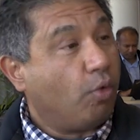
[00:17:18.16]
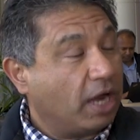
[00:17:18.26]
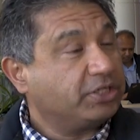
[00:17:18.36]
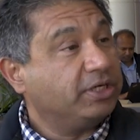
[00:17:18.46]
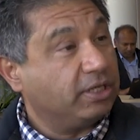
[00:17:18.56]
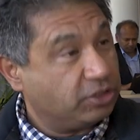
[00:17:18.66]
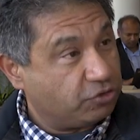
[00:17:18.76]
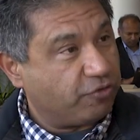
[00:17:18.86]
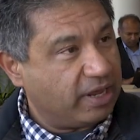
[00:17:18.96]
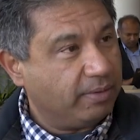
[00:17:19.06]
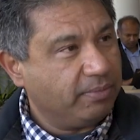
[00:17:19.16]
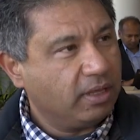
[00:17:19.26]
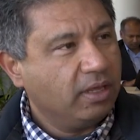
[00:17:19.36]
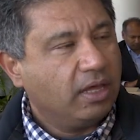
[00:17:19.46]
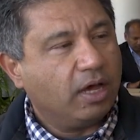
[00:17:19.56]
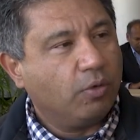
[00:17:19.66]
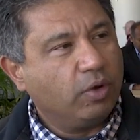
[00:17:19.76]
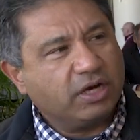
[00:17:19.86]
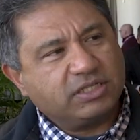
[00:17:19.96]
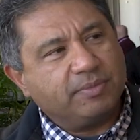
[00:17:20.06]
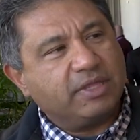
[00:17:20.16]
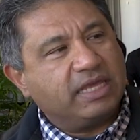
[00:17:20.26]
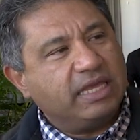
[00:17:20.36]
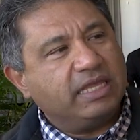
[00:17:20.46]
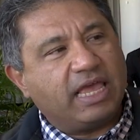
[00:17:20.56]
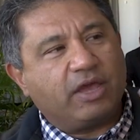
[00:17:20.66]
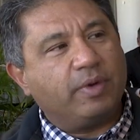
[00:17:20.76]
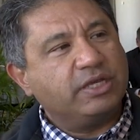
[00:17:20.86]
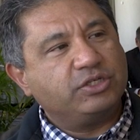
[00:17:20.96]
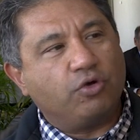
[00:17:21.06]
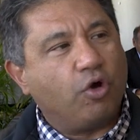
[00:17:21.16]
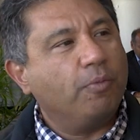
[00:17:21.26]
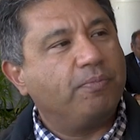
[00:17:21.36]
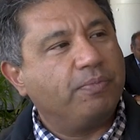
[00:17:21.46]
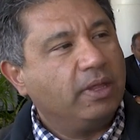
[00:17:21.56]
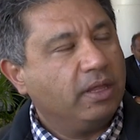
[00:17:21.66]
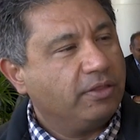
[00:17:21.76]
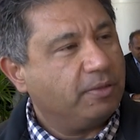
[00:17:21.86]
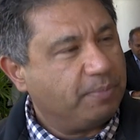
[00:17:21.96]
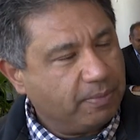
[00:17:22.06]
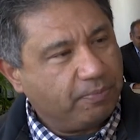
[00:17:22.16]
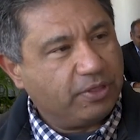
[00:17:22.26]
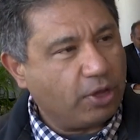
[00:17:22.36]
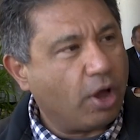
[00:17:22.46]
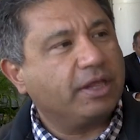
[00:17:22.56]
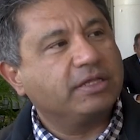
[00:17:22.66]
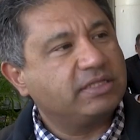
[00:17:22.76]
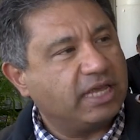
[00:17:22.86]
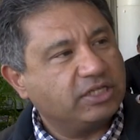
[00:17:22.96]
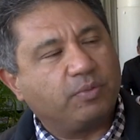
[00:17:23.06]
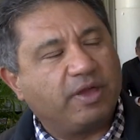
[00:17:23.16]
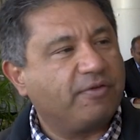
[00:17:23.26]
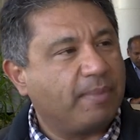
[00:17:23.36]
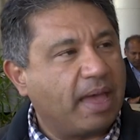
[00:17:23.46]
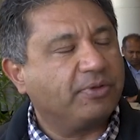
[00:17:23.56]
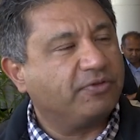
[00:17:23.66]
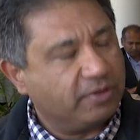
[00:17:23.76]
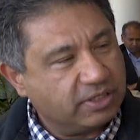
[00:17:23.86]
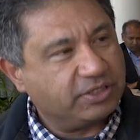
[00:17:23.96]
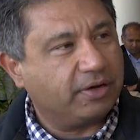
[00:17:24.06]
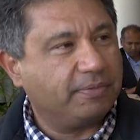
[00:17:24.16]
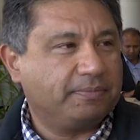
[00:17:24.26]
watching it streamed, uh, what are some of the key takeaways you hope the, the audience takes away from Atmosphere this year?